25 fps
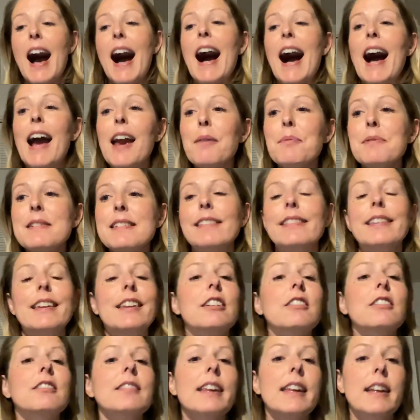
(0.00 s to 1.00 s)
I was
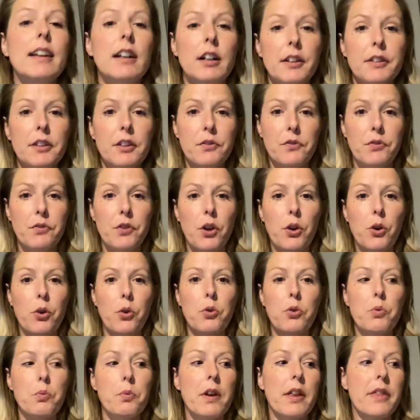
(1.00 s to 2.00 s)
literally on the
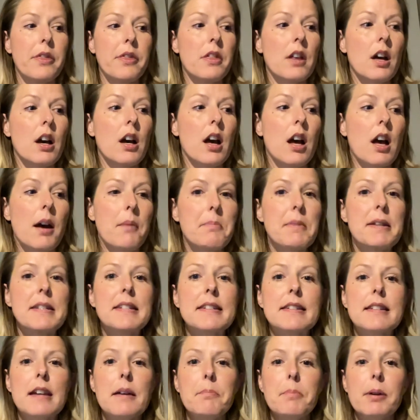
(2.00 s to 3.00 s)
phone with um,
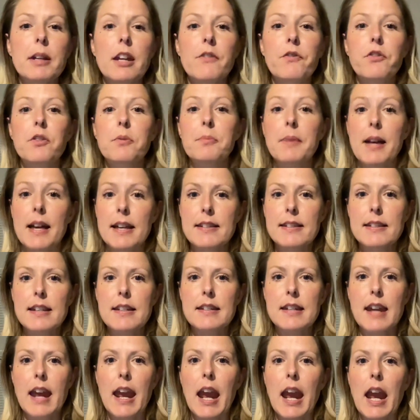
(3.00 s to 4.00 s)
somebody from
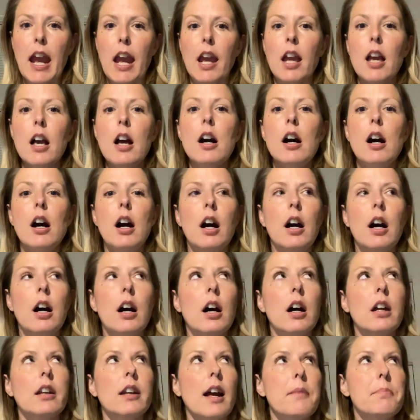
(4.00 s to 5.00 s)
SSA
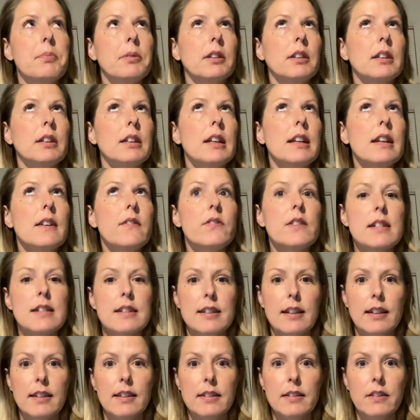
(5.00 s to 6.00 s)
on, I believe, the
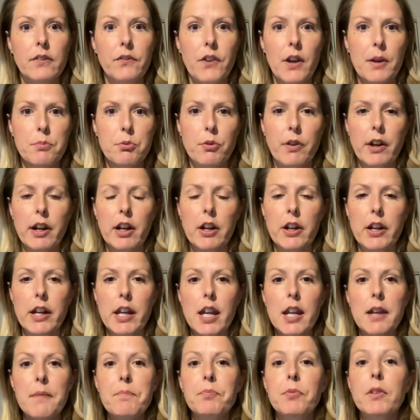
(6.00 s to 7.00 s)
6th of
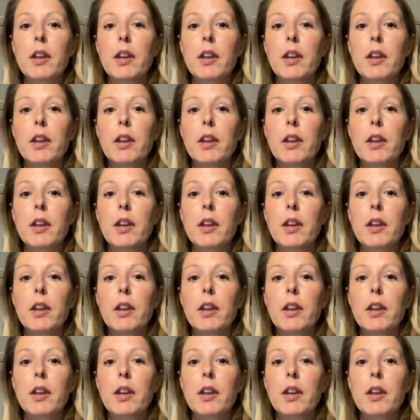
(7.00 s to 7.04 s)
February.